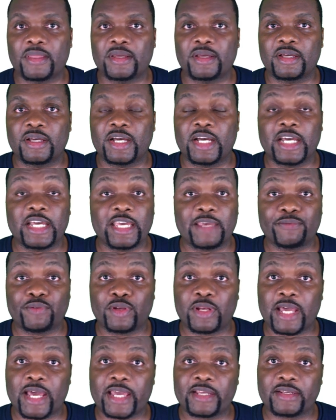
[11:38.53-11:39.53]
if you
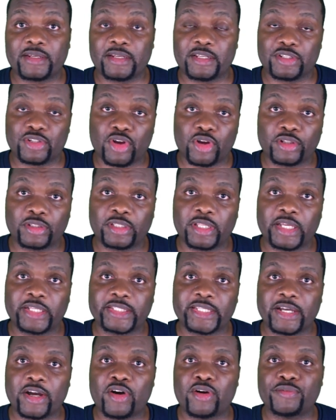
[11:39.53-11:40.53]
like this content
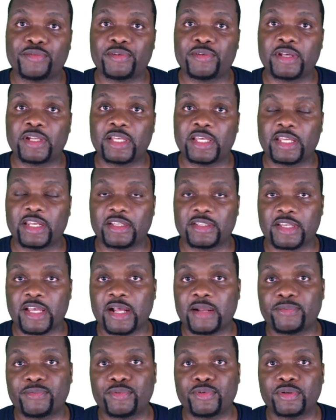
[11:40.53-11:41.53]
or feel it is
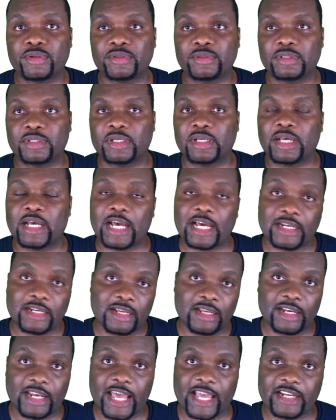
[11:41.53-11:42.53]
helpful, and
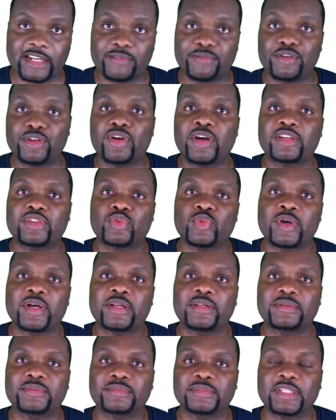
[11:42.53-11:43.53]
like the video as
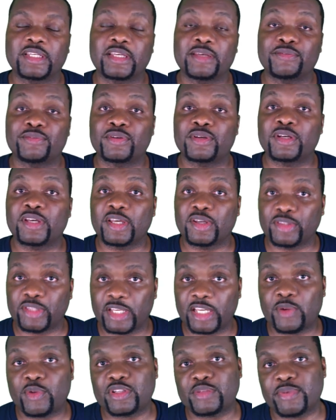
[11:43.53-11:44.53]
well if you think it
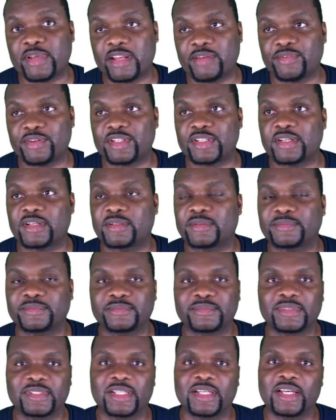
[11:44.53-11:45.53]
was beneficial.
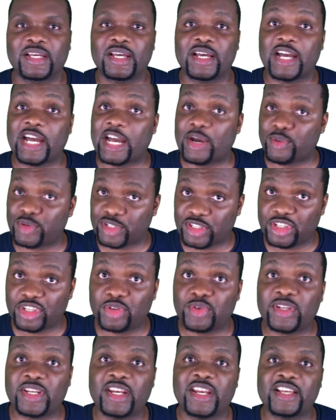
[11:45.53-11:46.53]
I will see you
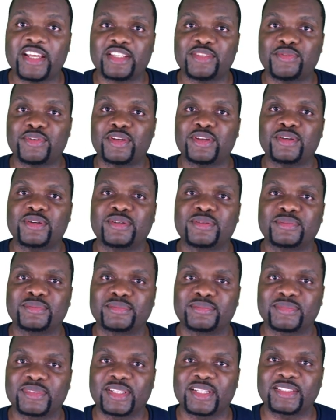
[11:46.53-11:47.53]
in the next video.
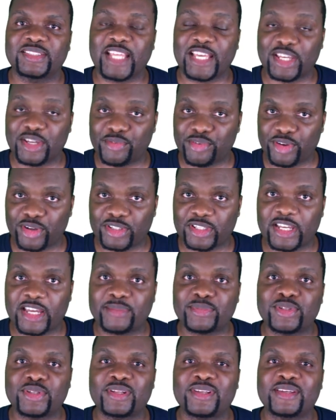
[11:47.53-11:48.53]
Thank you for your time
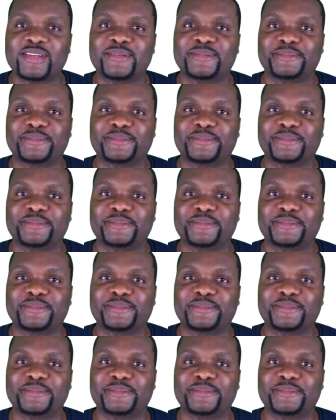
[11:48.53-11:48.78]
today.